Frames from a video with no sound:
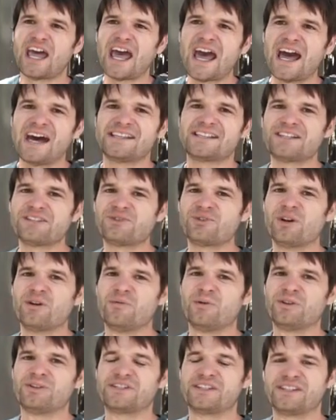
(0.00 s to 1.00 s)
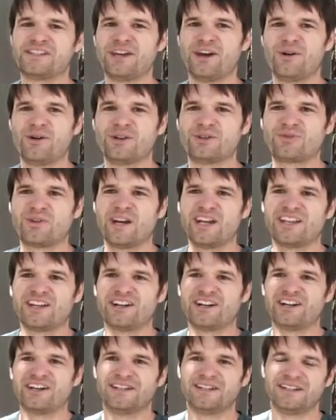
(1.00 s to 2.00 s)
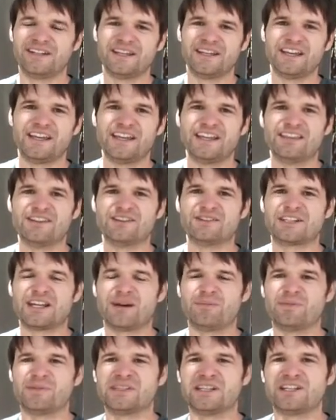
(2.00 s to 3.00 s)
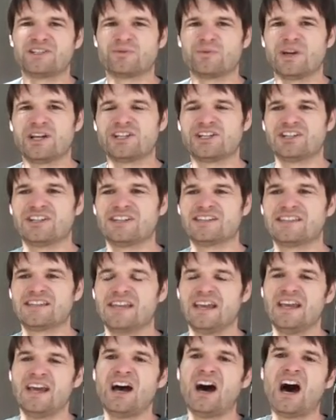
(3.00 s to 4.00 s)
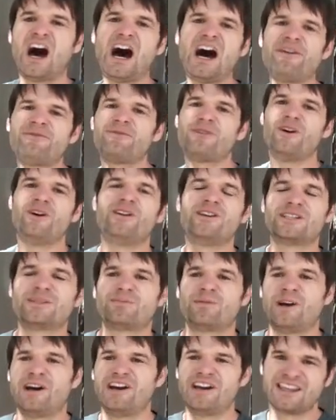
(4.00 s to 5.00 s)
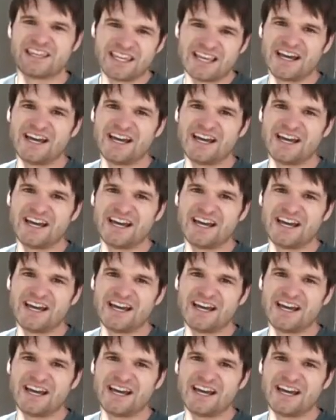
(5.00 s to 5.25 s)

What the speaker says: as enjoyable to tow a trailer in those type of situations. Off-road is probably the